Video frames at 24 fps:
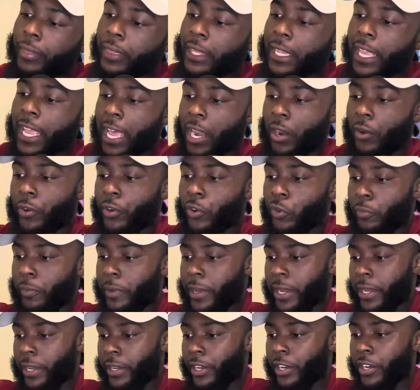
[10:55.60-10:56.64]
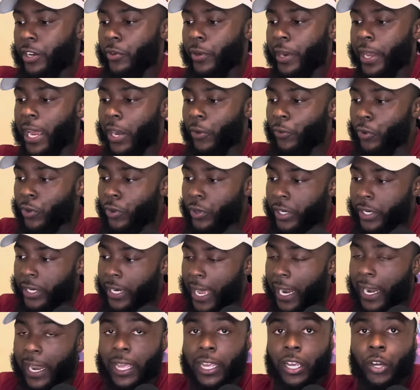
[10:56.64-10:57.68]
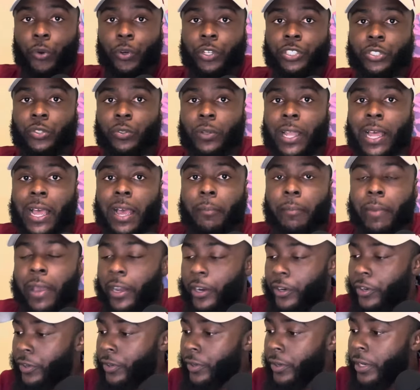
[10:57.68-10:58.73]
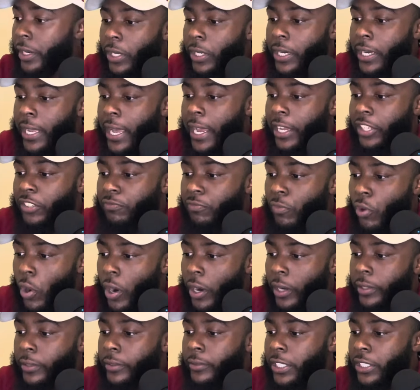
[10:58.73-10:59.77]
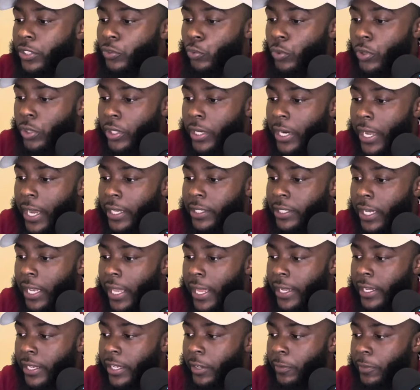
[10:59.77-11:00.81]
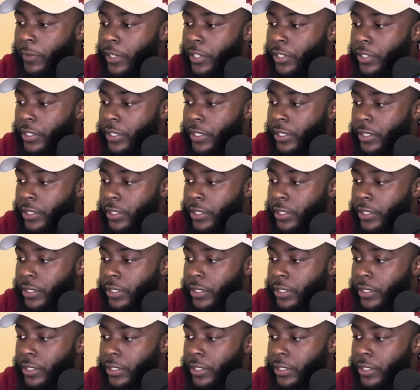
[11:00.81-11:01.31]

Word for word: I don't know, man. You know, they got a real good. I like OSU linebacker. Really nice, Martin. He's real nice. I like him. He's he,